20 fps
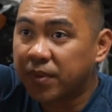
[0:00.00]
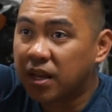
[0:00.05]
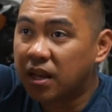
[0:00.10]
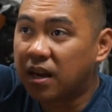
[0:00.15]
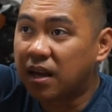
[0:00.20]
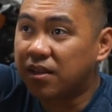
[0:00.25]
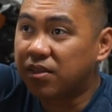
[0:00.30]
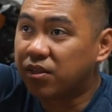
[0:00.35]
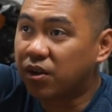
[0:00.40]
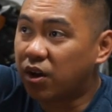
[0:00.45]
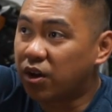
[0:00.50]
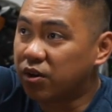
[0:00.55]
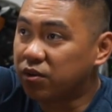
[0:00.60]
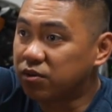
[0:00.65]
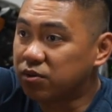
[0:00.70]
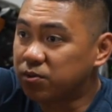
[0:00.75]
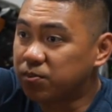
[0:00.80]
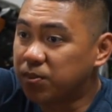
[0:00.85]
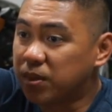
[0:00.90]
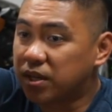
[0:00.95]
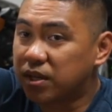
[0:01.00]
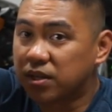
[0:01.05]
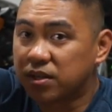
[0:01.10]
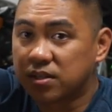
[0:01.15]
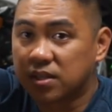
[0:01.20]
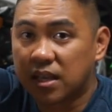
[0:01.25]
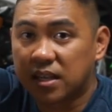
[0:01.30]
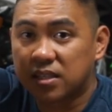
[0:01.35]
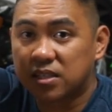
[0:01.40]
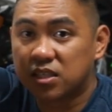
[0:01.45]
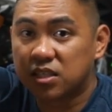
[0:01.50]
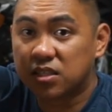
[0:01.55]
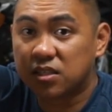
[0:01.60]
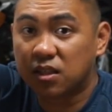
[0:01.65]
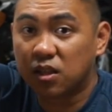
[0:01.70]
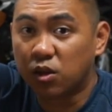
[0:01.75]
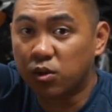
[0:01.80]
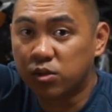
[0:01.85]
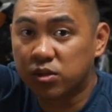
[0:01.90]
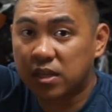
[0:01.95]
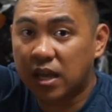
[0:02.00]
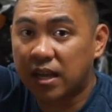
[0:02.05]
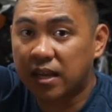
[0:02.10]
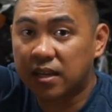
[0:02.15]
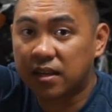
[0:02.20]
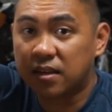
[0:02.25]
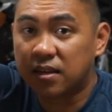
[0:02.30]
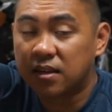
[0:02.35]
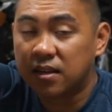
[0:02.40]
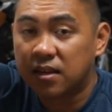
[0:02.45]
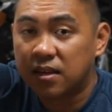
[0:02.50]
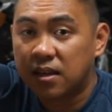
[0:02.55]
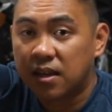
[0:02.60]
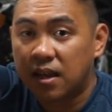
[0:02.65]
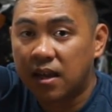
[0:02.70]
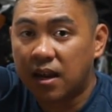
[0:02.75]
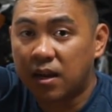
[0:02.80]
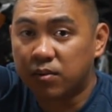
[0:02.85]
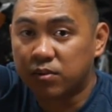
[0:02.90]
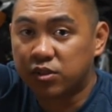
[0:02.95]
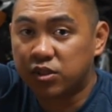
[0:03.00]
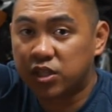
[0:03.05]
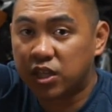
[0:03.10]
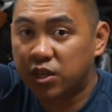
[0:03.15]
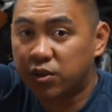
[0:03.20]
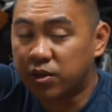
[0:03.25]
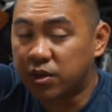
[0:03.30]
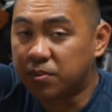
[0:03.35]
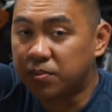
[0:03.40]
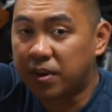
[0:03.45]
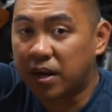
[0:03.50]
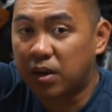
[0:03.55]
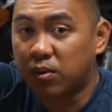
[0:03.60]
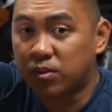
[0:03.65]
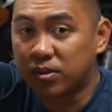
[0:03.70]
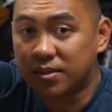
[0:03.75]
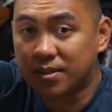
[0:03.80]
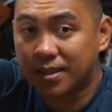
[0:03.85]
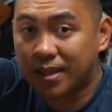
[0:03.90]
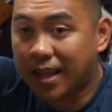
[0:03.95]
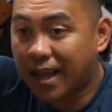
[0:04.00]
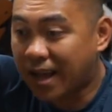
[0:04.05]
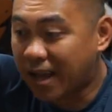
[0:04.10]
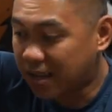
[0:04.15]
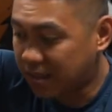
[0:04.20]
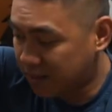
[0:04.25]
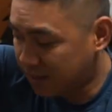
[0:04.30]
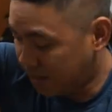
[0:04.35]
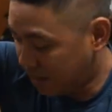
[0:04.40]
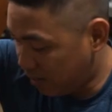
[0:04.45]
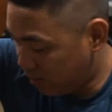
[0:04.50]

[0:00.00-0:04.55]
and I thought it was because I just low-sided and I was jittery, but I was not.